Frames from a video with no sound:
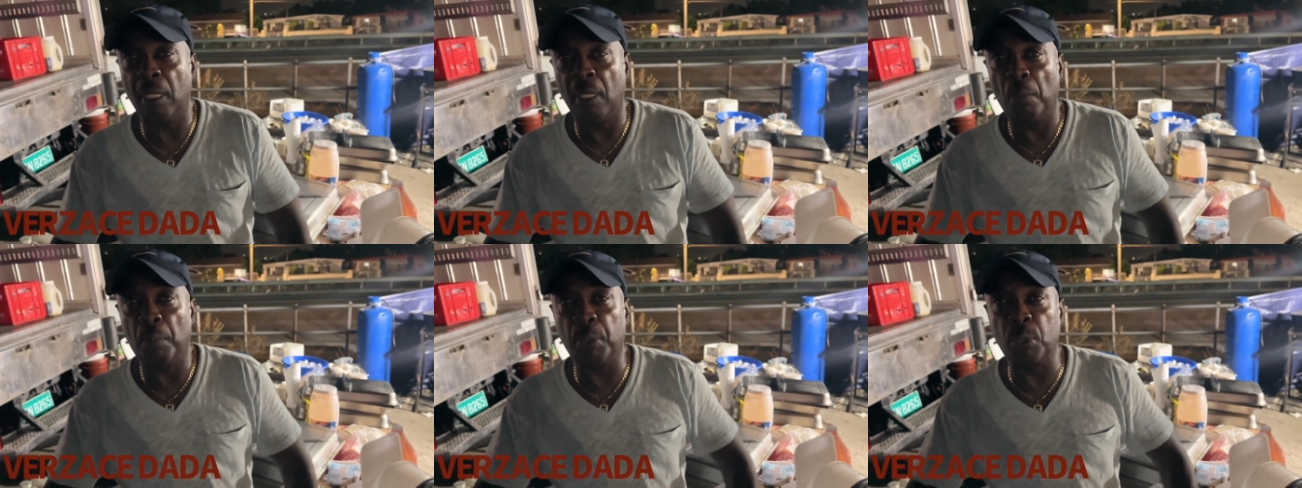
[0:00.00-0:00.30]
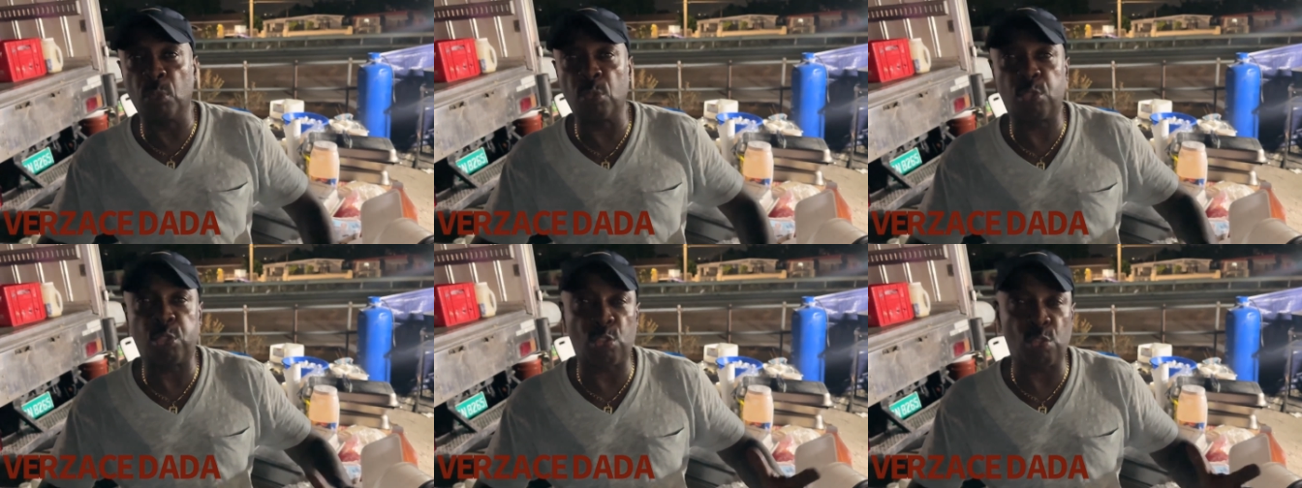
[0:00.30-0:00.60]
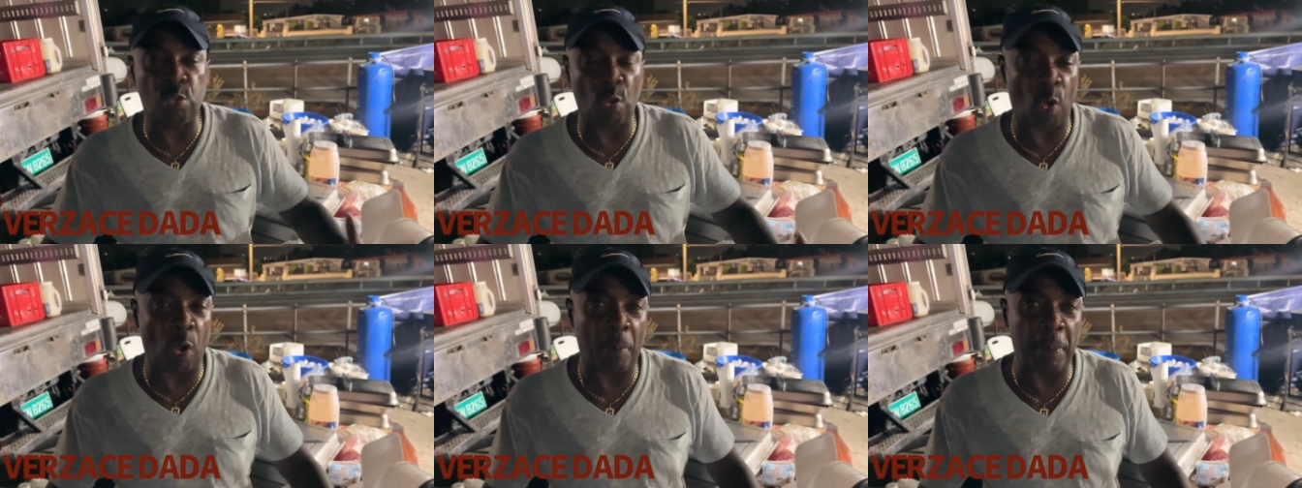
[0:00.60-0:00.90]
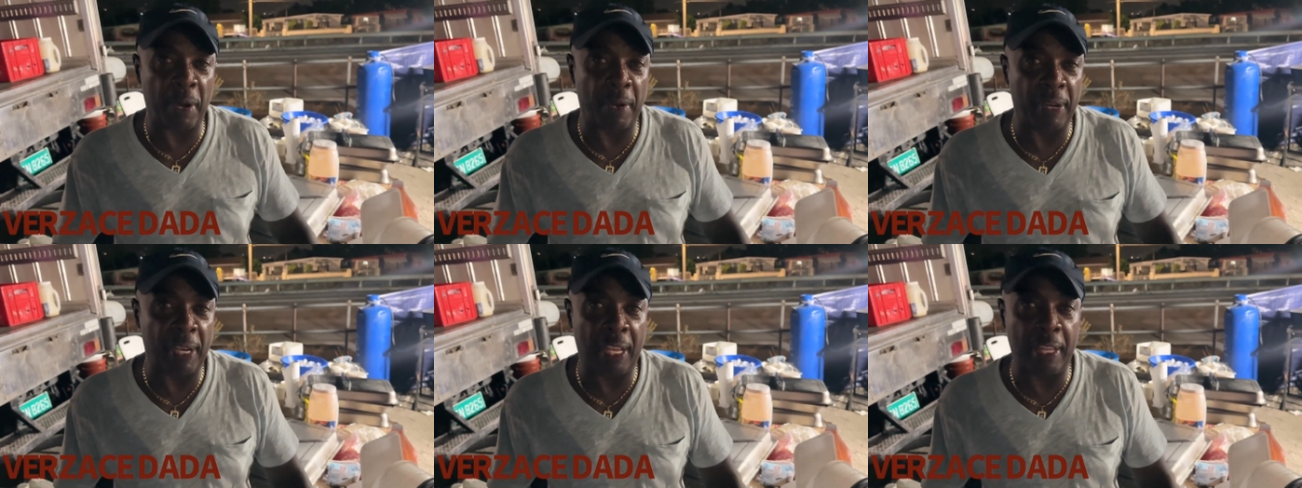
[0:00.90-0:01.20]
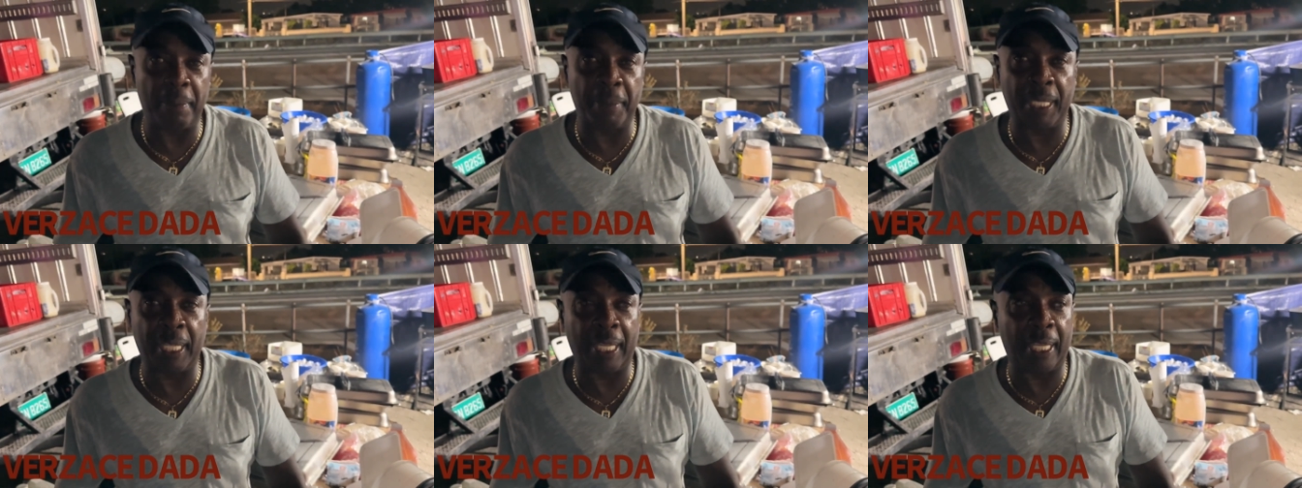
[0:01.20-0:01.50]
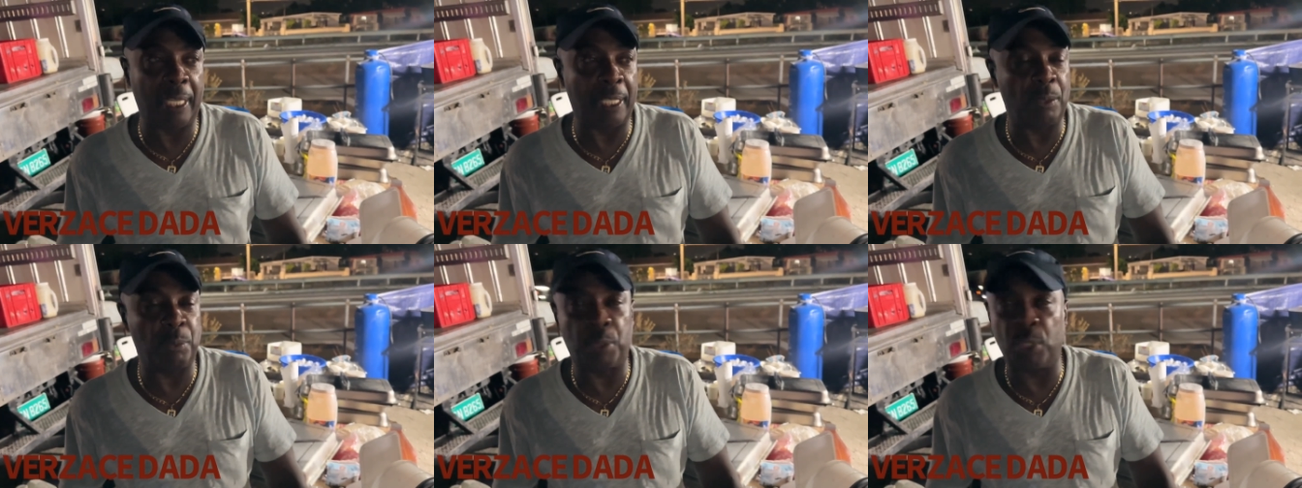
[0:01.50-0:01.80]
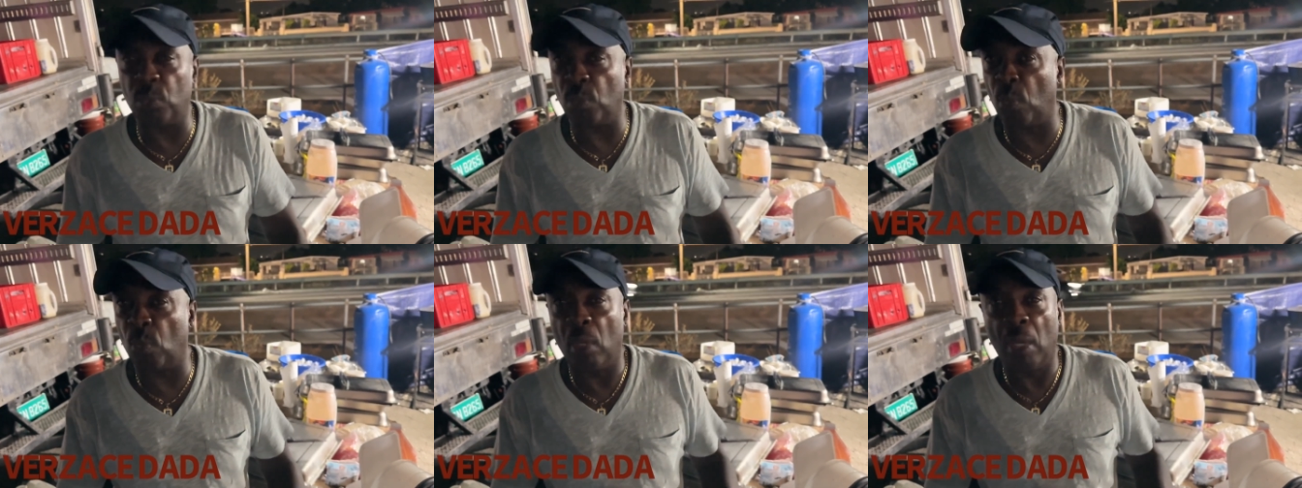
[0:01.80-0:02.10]
We do strawberry lemonade. We
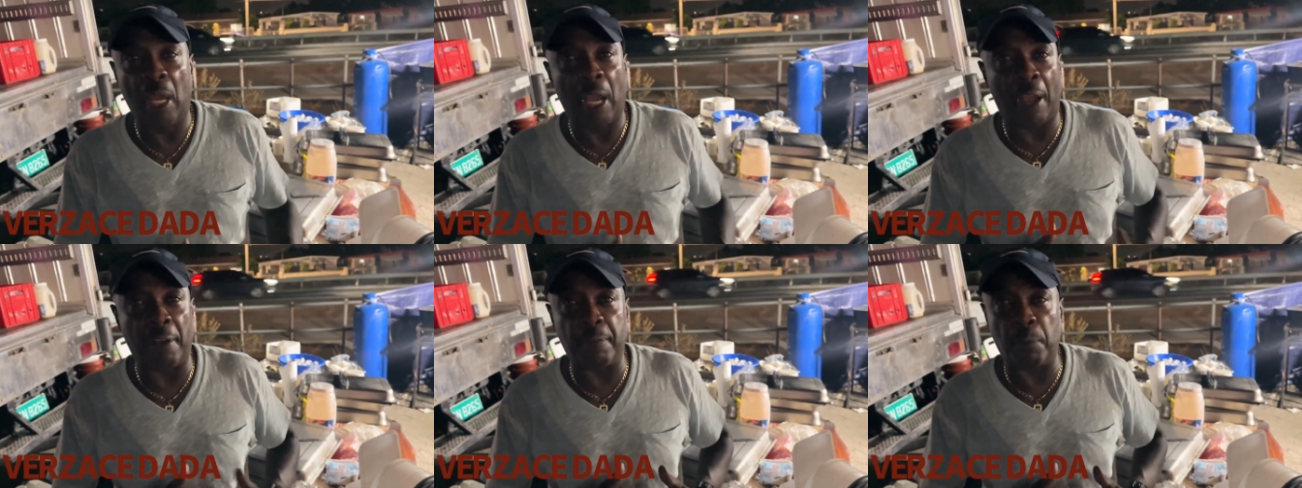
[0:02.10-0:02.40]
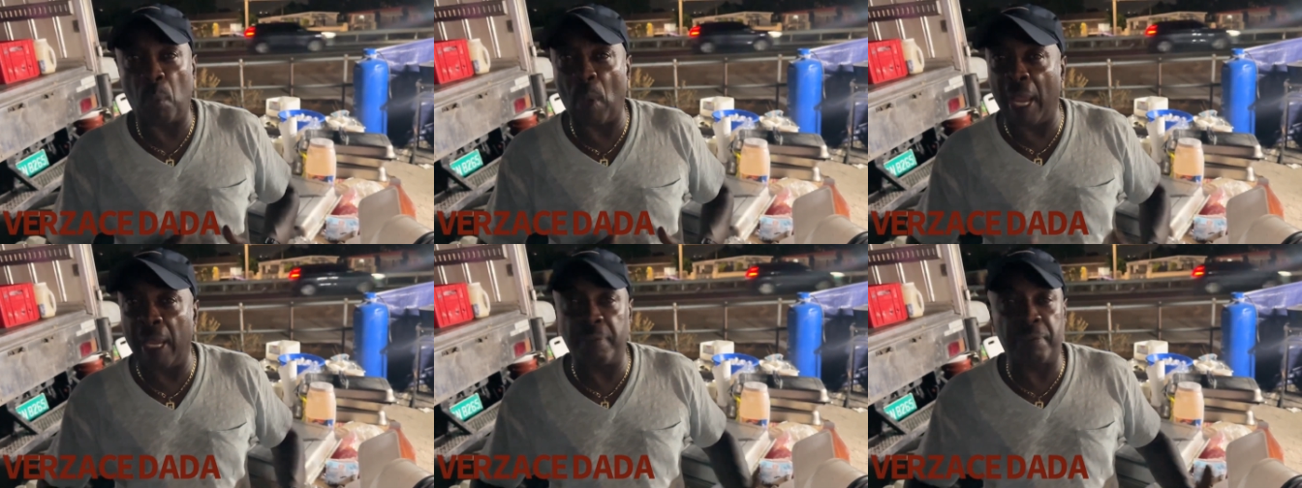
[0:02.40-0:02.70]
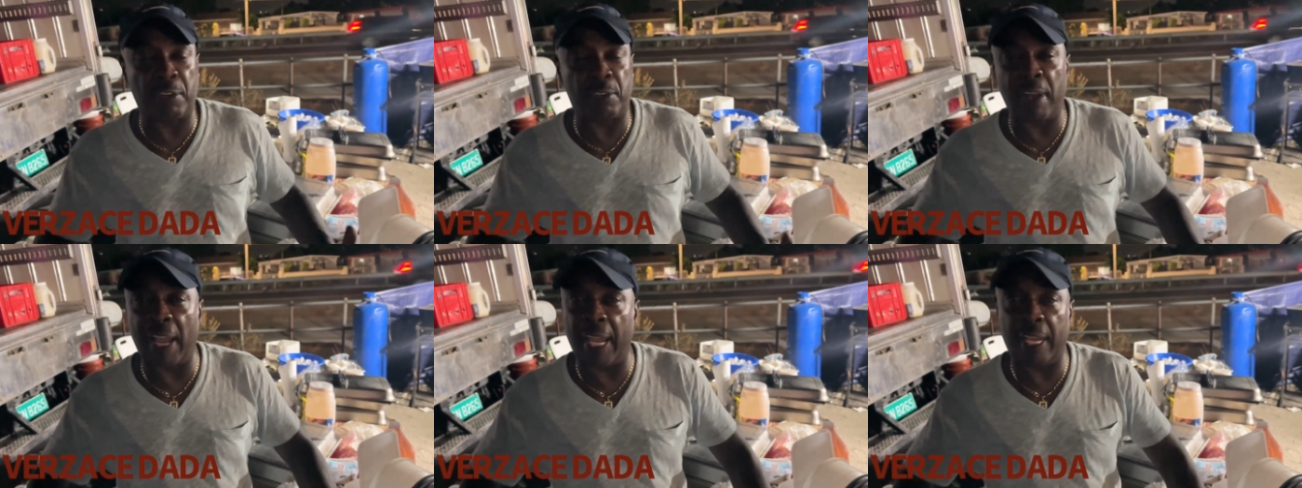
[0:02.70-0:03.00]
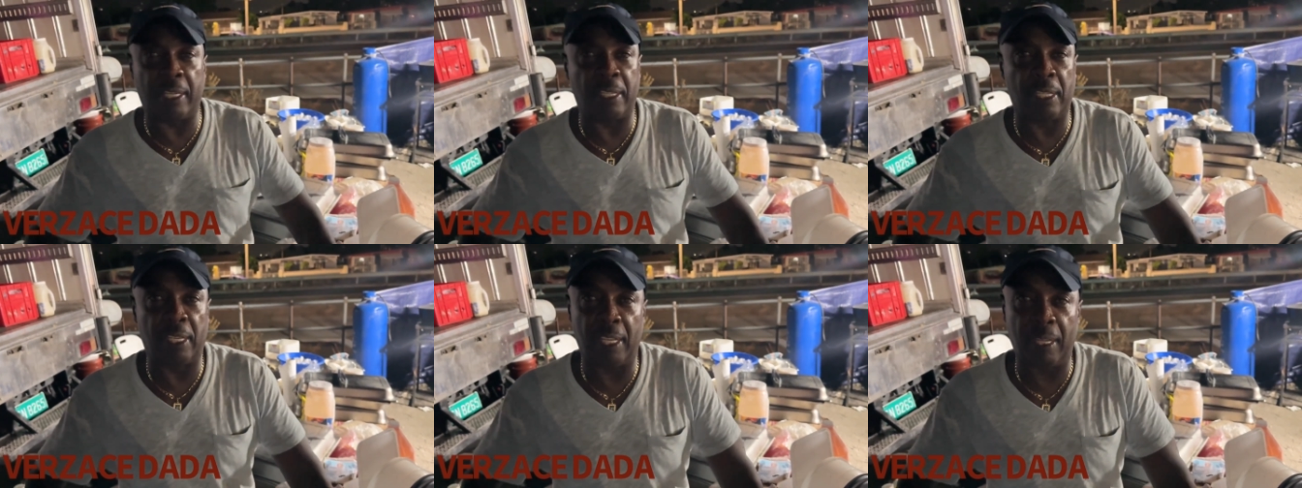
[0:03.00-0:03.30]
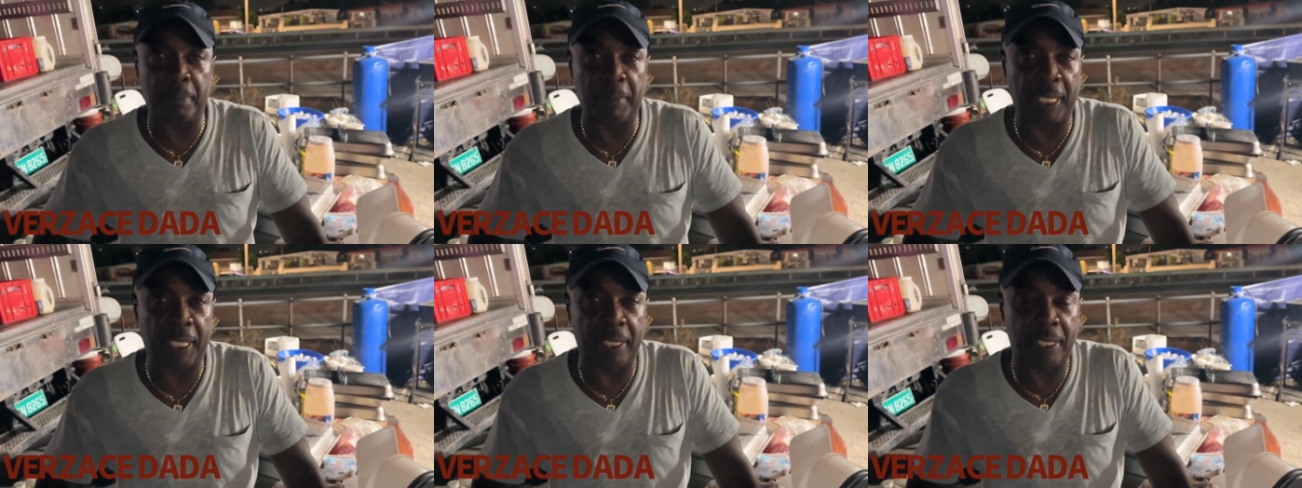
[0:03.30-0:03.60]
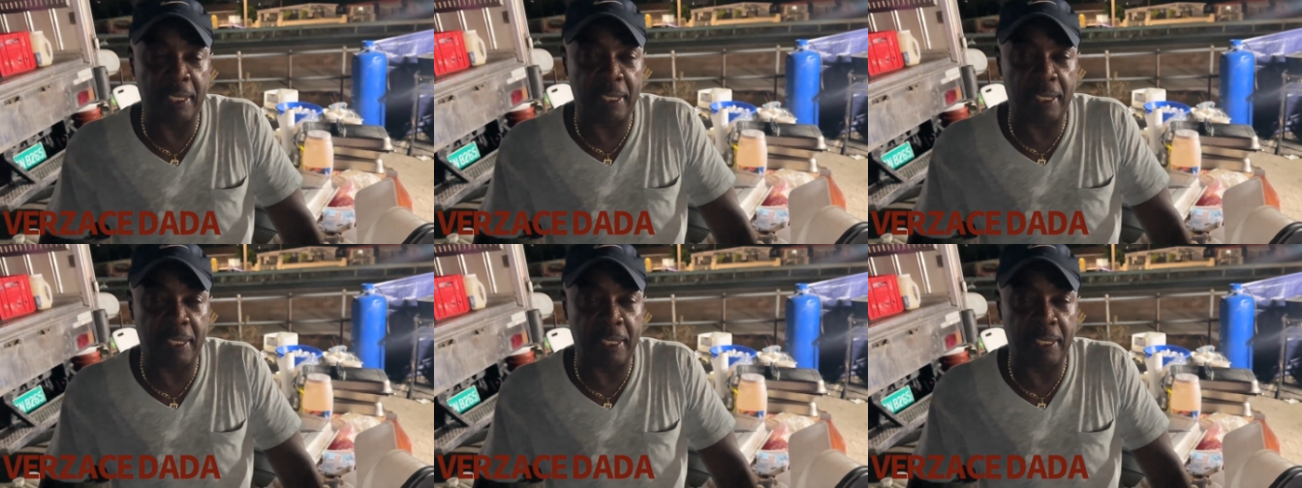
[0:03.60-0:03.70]
do a wide variety of lemonades.